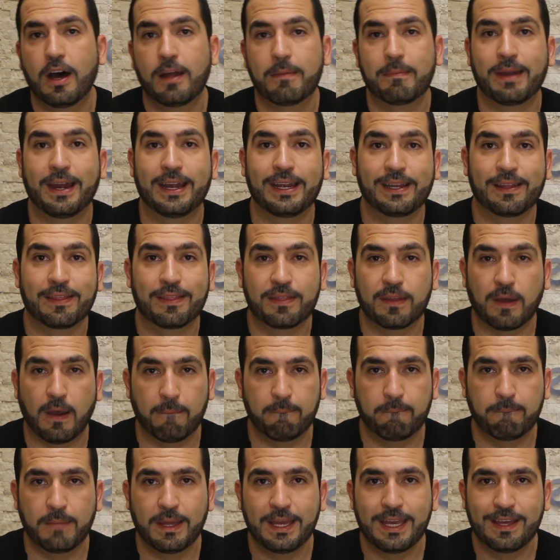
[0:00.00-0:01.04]
on my
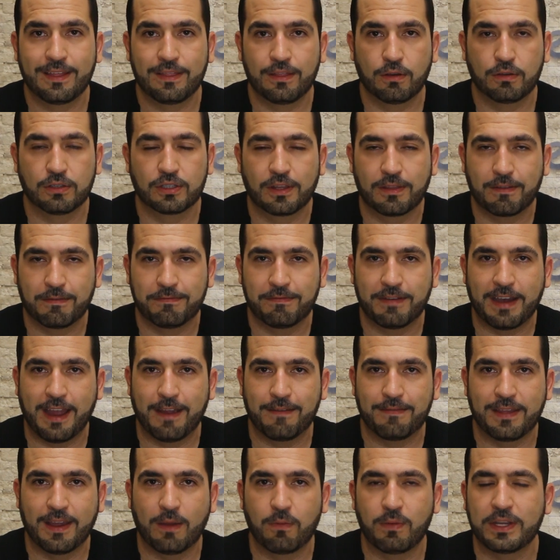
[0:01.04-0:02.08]
thumb. Those are the
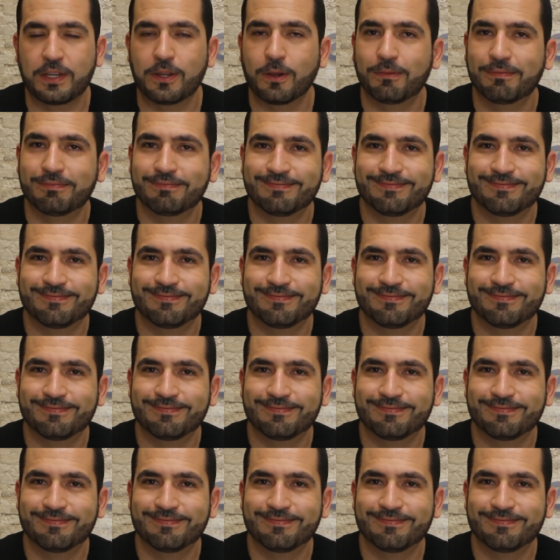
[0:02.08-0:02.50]
5 that we do.